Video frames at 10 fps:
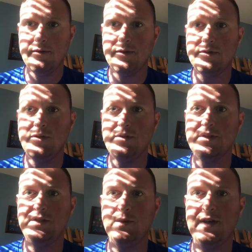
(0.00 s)

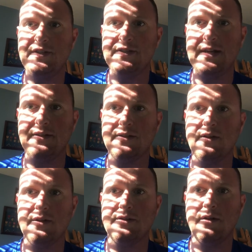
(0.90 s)

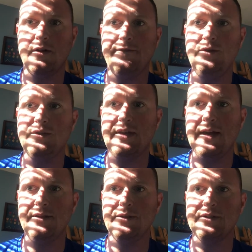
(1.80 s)
are a few
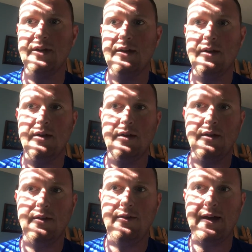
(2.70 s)
scandals
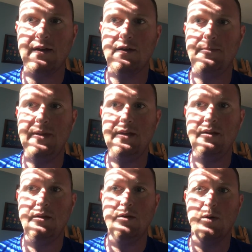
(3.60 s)
that could
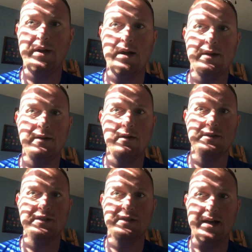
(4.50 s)
be going on in our
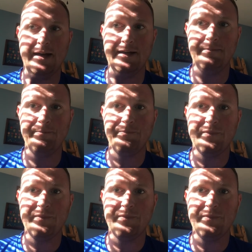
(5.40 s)
society.